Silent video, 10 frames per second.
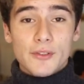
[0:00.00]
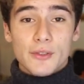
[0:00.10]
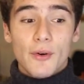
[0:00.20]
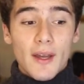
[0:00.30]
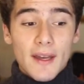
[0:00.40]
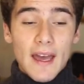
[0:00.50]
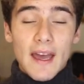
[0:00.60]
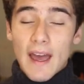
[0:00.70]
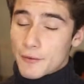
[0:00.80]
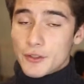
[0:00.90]
So
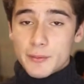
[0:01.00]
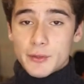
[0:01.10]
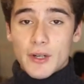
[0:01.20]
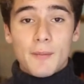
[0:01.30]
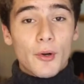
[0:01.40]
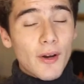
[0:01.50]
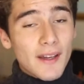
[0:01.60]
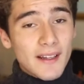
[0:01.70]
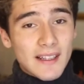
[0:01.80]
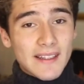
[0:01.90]
if you're subscribed, go
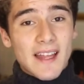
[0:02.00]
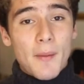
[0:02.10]
ahead and click